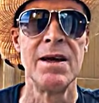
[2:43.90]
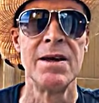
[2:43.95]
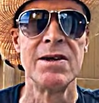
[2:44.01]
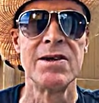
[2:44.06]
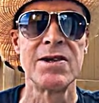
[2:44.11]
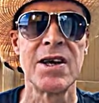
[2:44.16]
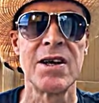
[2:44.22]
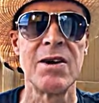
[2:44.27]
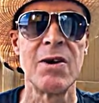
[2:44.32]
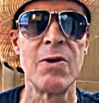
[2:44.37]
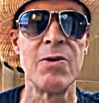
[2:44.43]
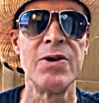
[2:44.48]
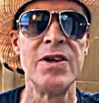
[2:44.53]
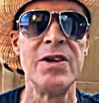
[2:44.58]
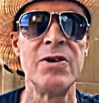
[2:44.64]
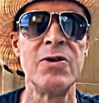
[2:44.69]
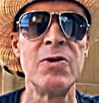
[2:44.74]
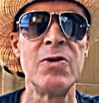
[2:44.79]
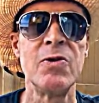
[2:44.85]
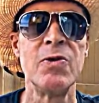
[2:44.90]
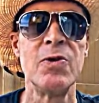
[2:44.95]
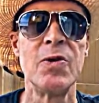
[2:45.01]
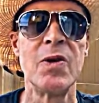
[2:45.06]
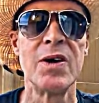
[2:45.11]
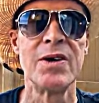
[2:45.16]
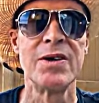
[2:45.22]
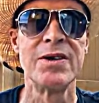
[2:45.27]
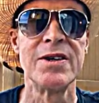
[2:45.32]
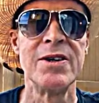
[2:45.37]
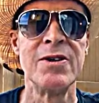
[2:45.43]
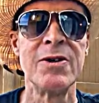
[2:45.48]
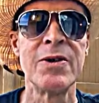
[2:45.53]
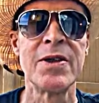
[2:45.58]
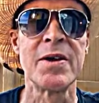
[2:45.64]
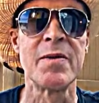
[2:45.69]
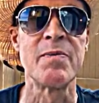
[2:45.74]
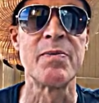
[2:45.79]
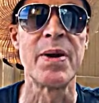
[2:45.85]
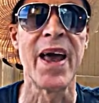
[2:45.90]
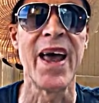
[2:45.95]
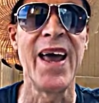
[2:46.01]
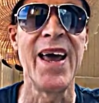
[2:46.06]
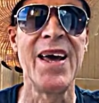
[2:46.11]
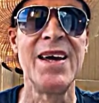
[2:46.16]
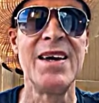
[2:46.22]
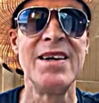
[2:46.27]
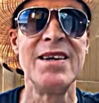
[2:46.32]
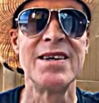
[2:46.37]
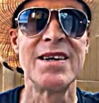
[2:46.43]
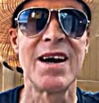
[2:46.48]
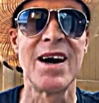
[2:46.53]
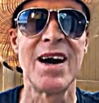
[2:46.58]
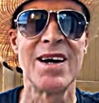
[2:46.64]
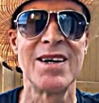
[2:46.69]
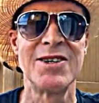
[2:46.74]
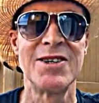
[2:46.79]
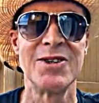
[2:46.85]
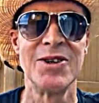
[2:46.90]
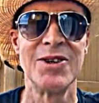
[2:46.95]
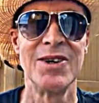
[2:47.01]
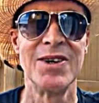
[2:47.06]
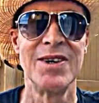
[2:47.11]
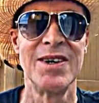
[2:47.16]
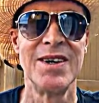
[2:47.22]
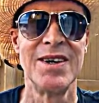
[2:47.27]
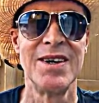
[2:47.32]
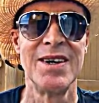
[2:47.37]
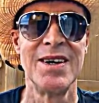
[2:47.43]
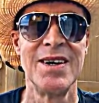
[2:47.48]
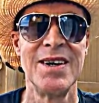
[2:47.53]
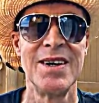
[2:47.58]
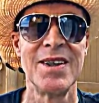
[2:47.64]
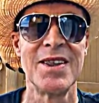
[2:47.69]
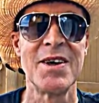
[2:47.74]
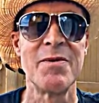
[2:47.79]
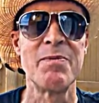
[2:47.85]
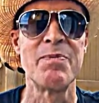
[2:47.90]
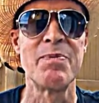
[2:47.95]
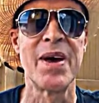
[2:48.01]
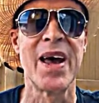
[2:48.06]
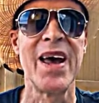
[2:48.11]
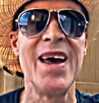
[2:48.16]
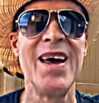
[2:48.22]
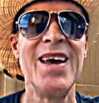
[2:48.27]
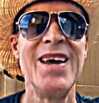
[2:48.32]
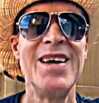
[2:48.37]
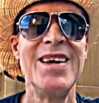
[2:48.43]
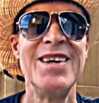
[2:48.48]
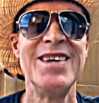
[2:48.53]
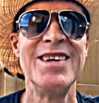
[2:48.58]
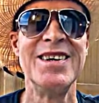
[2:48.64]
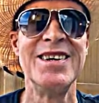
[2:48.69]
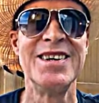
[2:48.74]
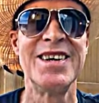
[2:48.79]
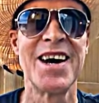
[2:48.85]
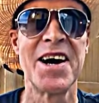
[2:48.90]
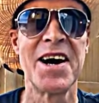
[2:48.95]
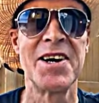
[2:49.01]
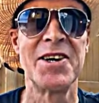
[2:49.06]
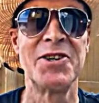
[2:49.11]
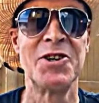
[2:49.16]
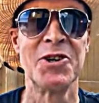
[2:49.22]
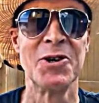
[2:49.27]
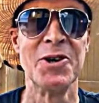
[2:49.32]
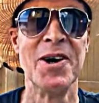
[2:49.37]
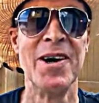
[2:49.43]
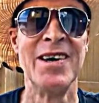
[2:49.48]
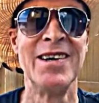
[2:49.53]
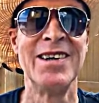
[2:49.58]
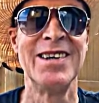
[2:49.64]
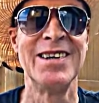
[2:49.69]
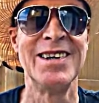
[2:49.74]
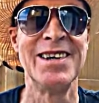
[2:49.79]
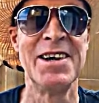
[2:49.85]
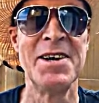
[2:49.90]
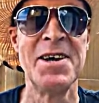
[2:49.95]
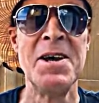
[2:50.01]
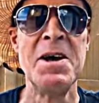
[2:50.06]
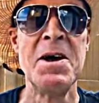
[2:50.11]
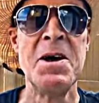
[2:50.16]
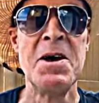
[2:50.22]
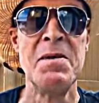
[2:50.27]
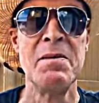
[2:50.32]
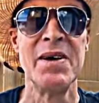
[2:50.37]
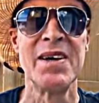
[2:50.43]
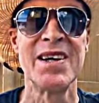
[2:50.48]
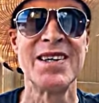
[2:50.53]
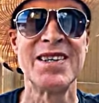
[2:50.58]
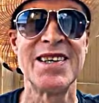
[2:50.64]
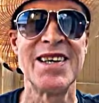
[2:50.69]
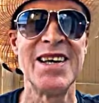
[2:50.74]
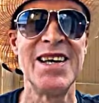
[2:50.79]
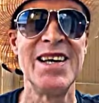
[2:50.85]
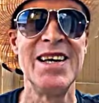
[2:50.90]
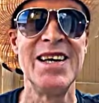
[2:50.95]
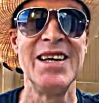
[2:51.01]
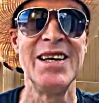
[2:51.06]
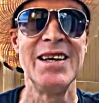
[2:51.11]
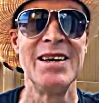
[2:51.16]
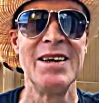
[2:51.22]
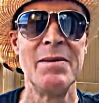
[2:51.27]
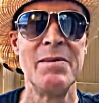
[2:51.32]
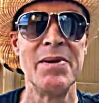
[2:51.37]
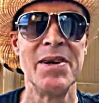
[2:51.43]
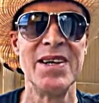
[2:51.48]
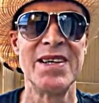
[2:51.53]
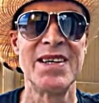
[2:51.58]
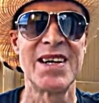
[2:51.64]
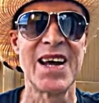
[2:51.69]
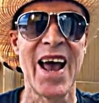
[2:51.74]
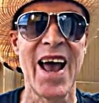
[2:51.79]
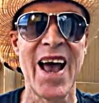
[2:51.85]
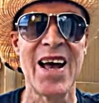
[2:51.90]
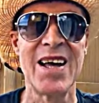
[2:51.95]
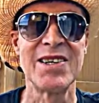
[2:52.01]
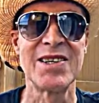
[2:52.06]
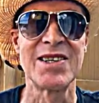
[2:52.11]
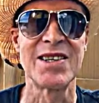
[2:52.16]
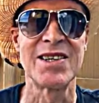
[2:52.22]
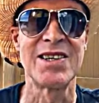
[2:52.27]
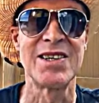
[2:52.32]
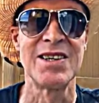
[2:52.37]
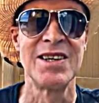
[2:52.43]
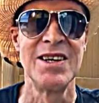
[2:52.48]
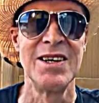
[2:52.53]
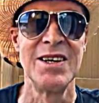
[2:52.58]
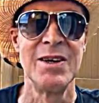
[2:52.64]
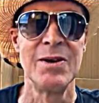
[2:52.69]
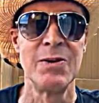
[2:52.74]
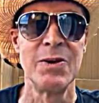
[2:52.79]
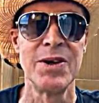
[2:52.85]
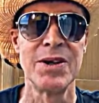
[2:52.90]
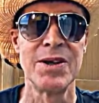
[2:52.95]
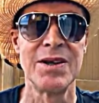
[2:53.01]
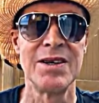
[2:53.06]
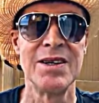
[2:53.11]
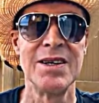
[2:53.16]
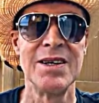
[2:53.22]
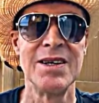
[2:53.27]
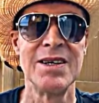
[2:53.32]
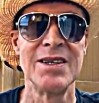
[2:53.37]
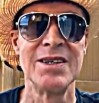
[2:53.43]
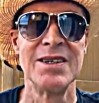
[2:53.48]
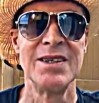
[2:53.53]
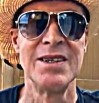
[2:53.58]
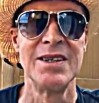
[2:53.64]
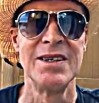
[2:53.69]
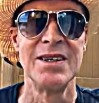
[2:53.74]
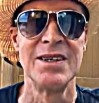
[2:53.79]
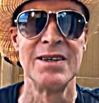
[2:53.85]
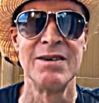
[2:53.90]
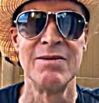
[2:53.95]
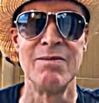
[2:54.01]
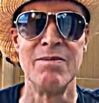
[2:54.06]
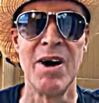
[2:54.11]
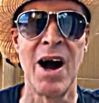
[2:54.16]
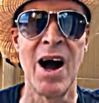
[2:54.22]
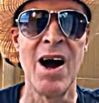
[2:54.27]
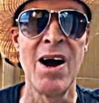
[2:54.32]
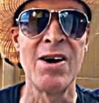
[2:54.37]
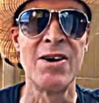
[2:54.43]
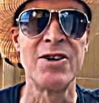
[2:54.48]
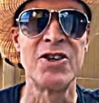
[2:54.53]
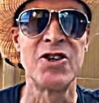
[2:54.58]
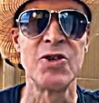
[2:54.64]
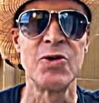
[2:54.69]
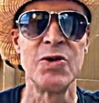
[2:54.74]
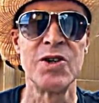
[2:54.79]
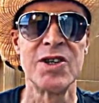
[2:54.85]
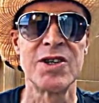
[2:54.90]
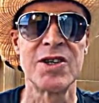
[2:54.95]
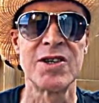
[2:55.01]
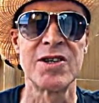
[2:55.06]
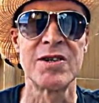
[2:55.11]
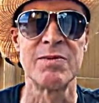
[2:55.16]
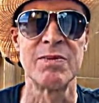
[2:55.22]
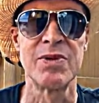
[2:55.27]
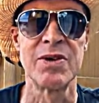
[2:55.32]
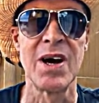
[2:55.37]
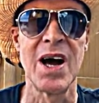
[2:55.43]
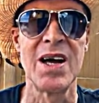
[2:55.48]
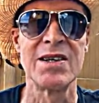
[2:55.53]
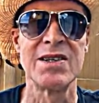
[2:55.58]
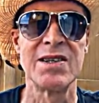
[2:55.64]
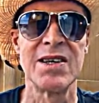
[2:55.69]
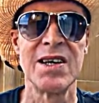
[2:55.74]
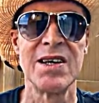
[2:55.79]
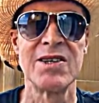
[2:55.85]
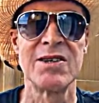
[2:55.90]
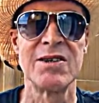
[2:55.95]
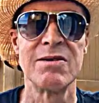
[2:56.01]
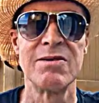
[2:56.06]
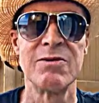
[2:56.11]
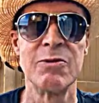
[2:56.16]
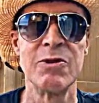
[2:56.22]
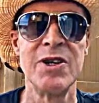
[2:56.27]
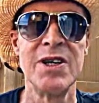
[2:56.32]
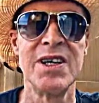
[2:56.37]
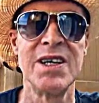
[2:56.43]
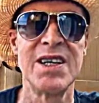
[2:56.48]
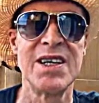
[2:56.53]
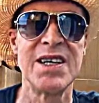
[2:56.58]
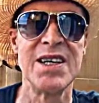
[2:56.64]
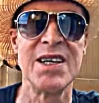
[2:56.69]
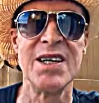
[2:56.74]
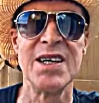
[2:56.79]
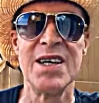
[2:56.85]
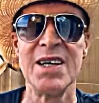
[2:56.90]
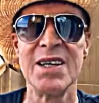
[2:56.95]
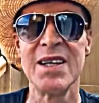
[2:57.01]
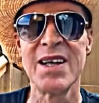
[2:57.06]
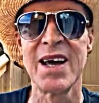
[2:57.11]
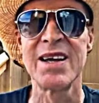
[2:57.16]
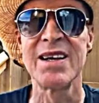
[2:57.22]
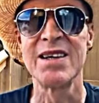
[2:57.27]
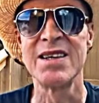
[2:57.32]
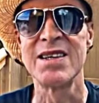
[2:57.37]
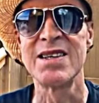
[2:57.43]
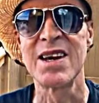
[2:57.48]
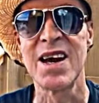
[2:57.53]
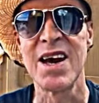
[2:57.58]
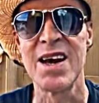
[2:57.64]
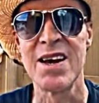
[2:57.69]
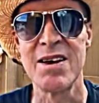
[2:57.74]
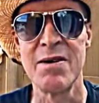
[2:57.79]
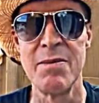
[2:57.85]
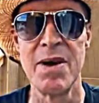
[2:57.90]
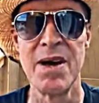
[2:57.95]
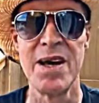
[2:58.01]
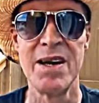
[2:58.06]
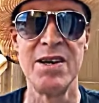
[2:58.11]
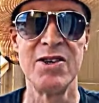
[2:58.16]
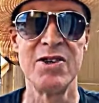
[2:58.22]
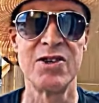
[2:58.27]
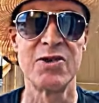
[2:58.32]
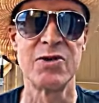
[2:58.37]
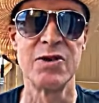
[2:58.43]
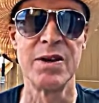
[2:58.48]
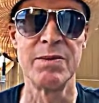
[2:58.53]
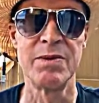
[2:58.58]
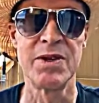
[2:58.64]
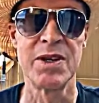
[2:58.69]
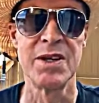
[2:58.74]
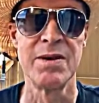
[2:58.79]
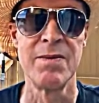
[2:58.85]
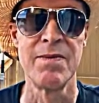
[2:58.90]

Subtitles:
said, "Oh, you're the pain doctor." The pain doctor. Because he, being tasked with the arduous process of rekeying that entire manuscript.